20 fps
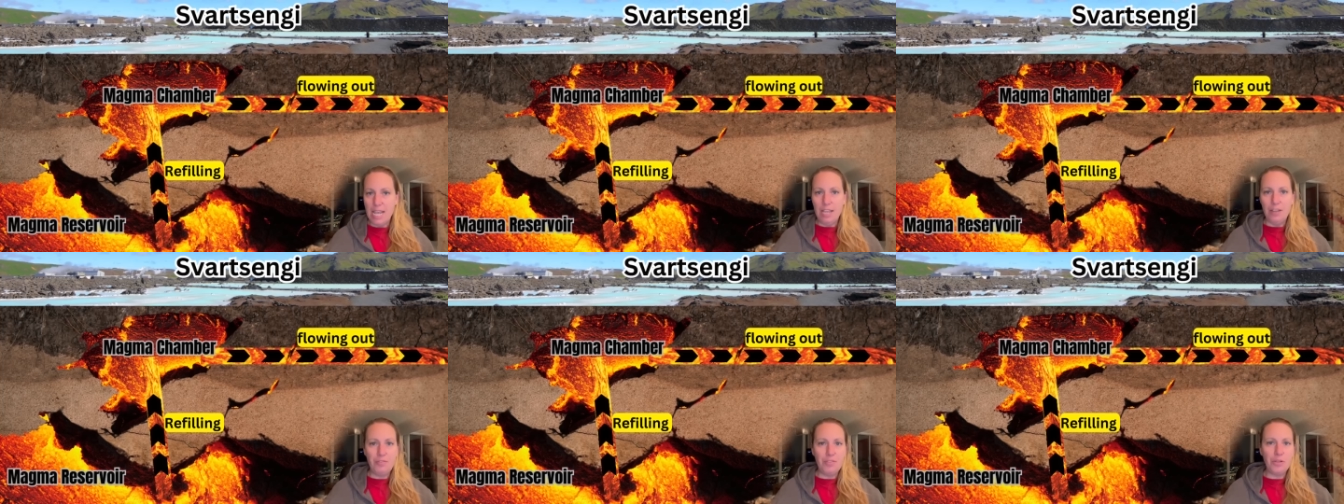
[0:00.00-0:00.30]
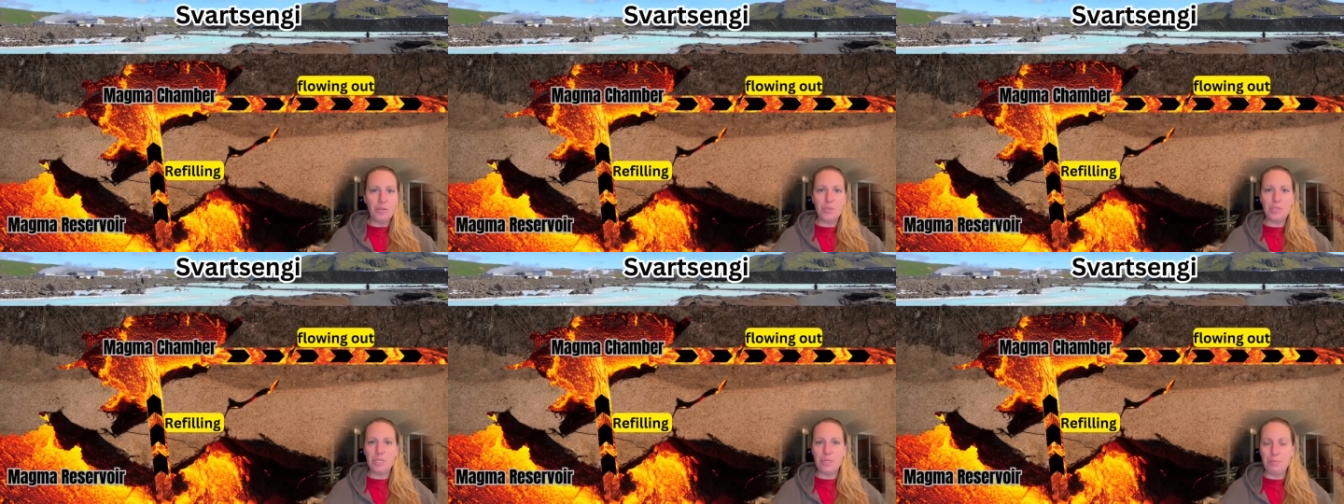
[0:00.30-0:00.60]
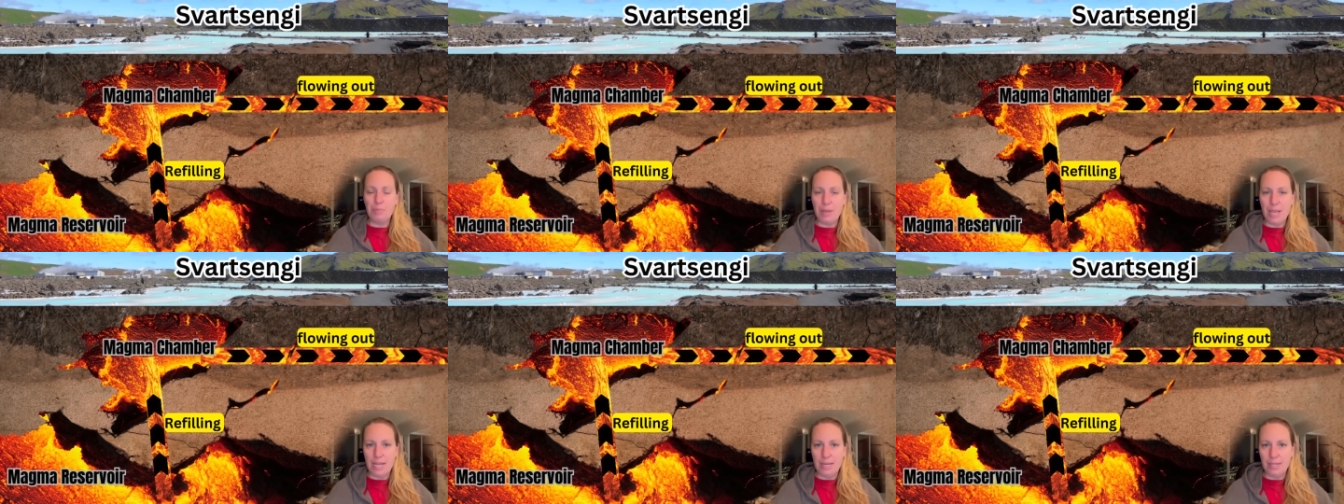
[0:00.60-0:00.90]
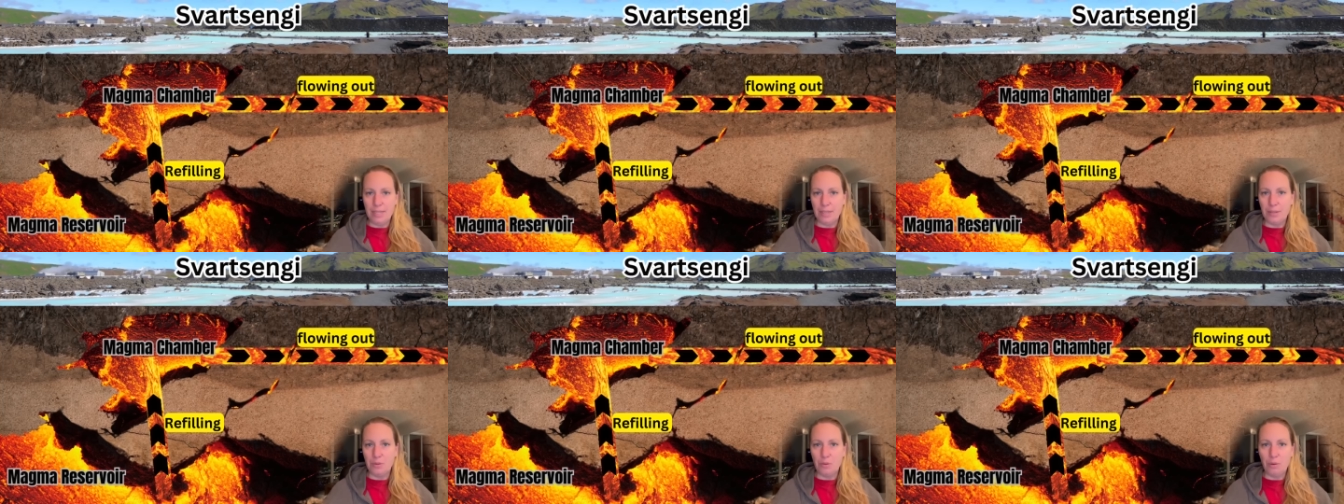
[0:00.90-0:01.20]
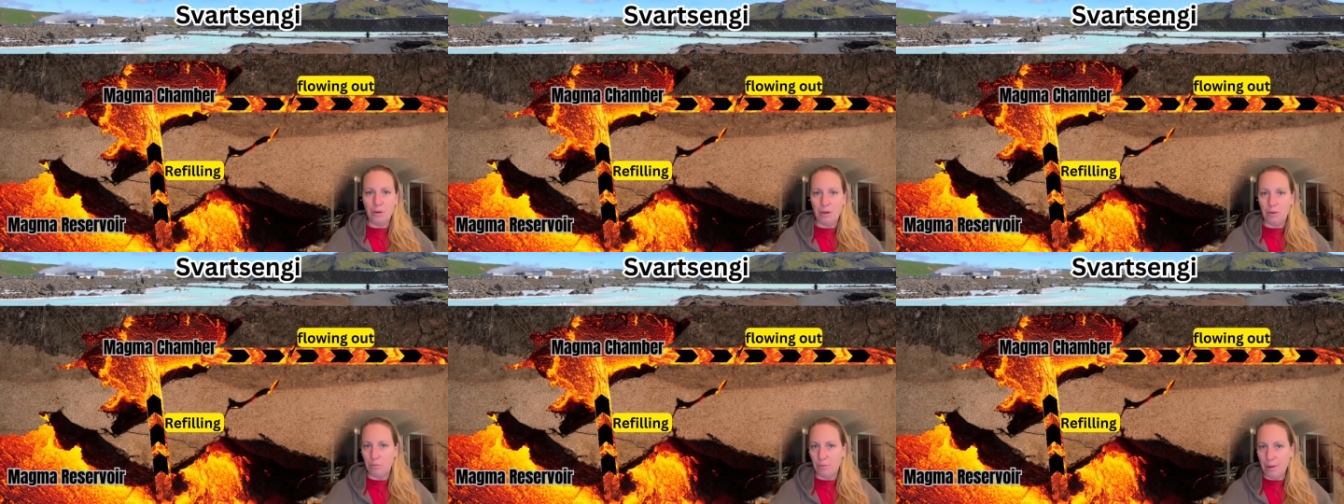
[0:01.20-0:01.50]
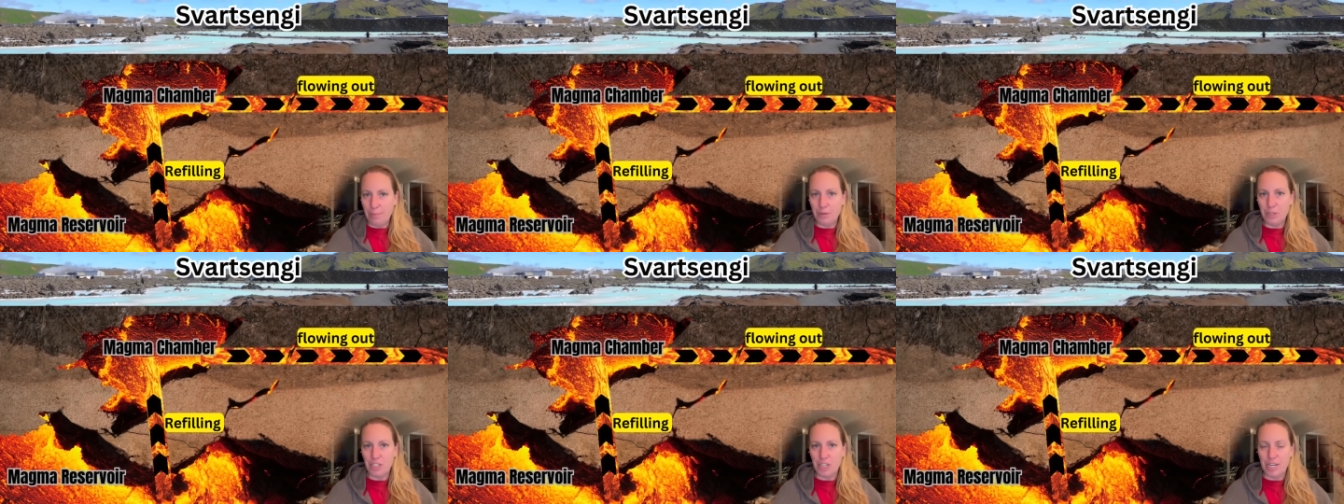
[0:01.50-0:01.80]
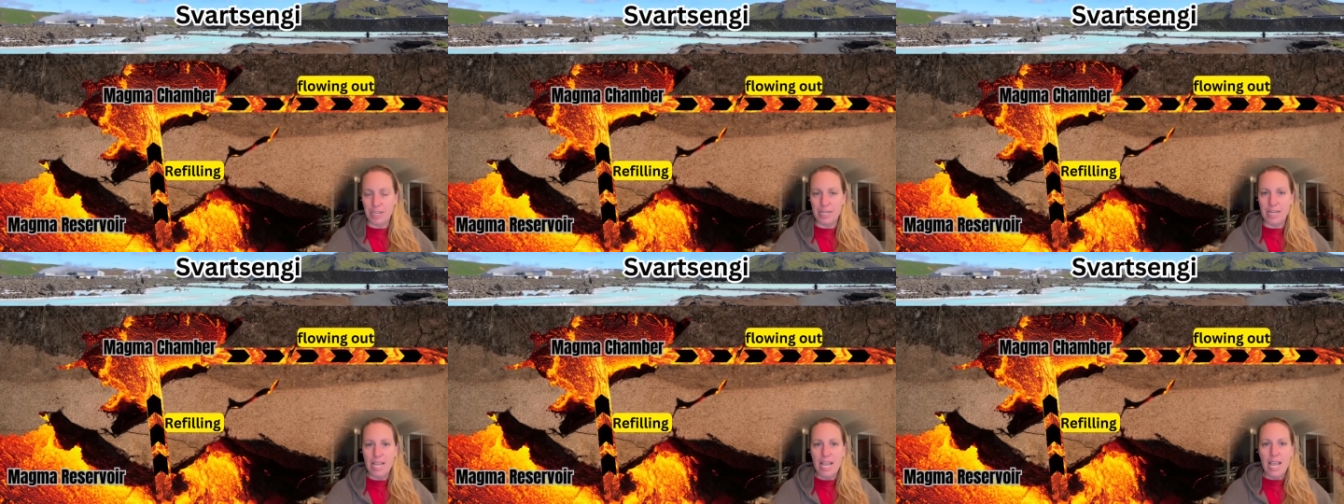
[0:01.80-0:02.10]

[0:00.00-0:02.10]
If there's an impending er, eruption